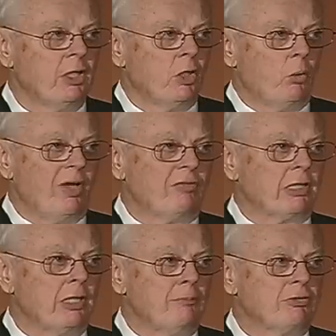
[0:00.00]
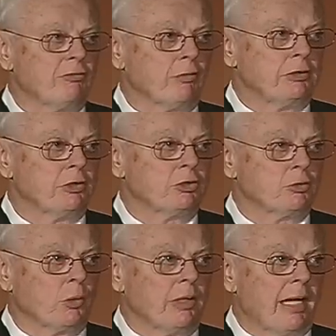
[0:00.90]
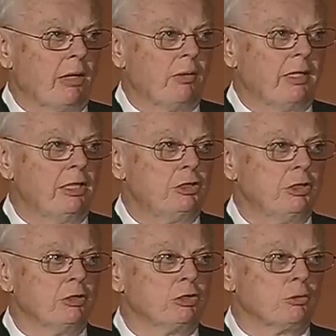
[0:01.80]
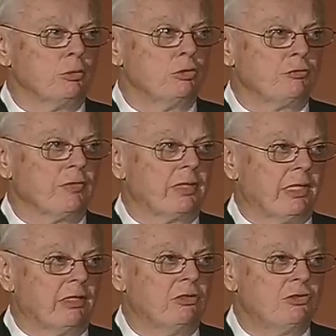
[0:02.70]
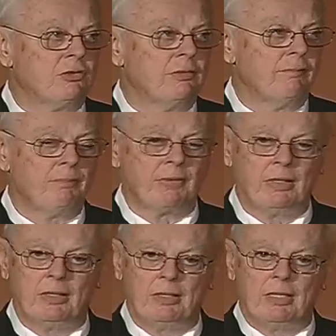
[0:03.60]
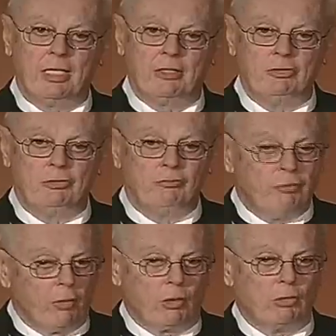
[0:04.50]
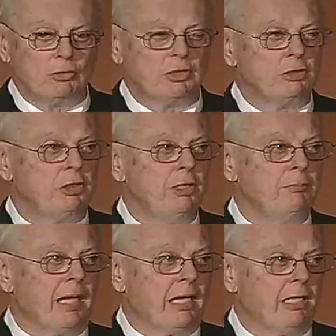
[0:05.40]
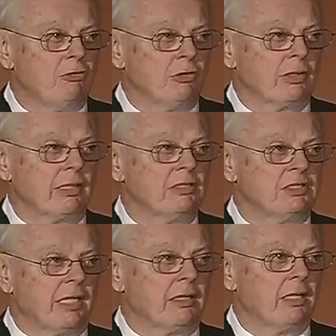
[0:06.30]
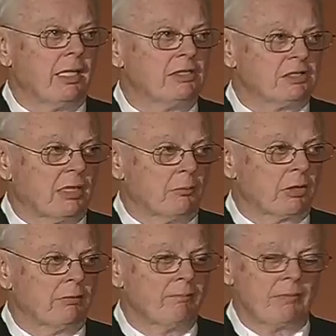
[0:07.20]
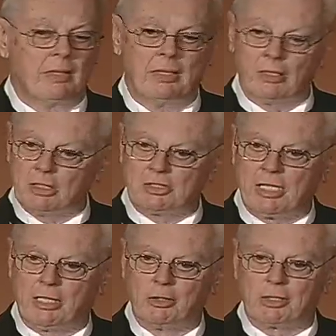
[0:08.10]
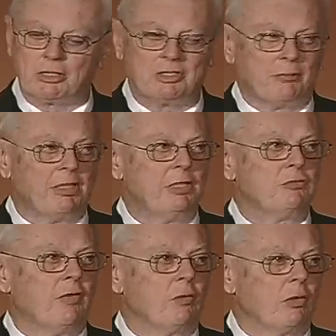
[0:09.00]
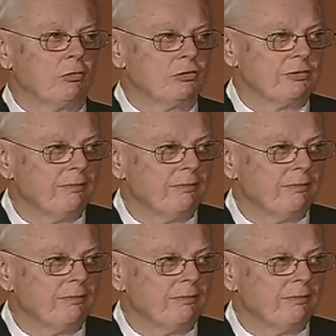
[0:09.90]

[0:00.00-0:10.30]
We have a glimpse of Richard Swirnow in this year's Cruise for Kids in photos that Gene Manning took and sent last summer. Let's take a look at some of these photos.